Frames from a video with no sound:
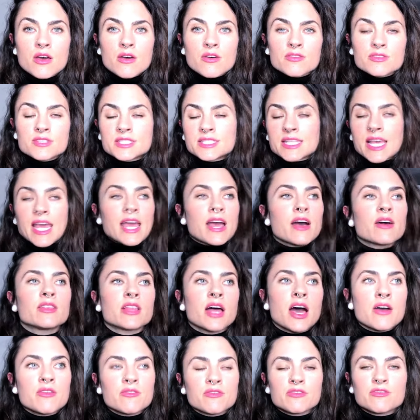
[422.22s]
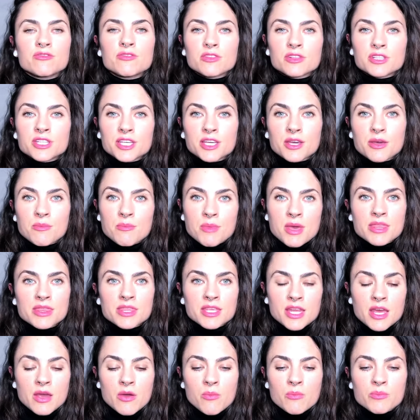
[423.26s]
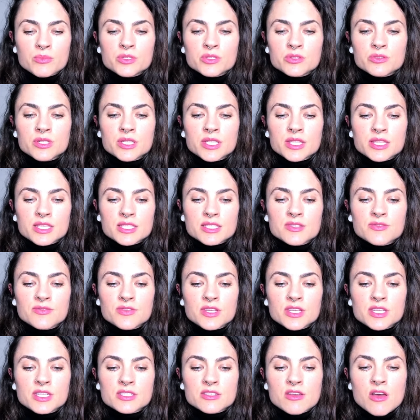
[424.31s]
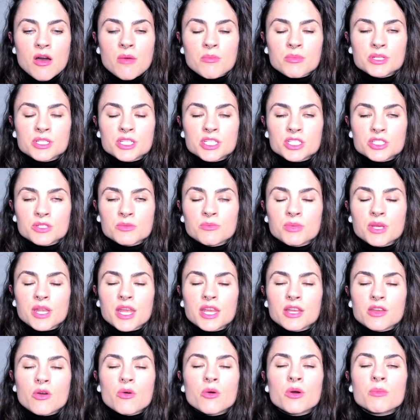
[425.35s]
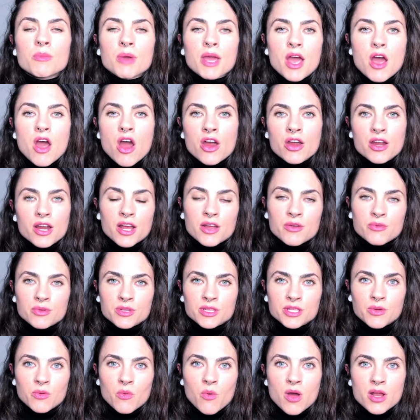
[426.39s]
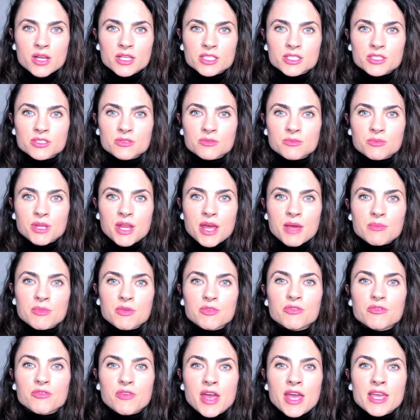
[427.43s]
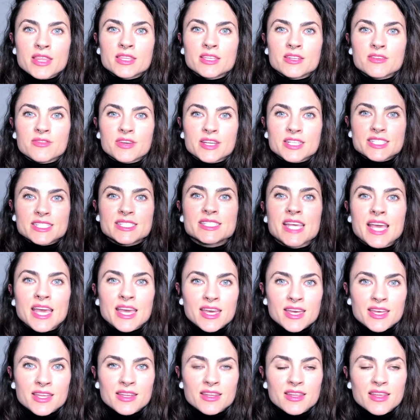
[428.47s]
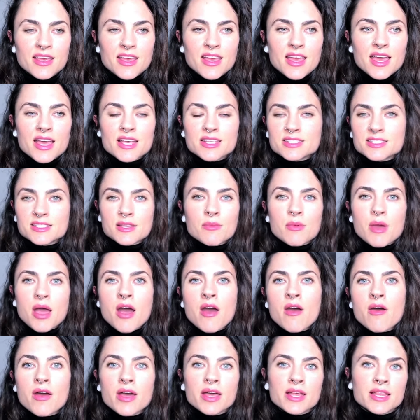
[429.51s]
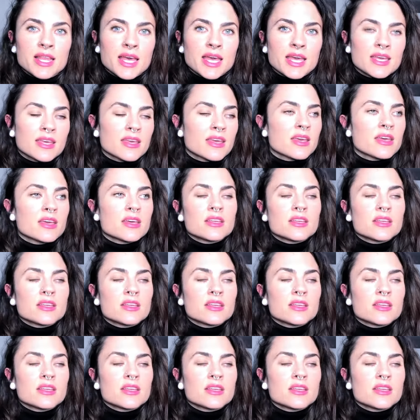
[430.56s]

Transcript: say out loud and fully commit that I'm doing this fitness competition, but I know in my heart I really want to, but I'm afraid that if I say it and somehow I like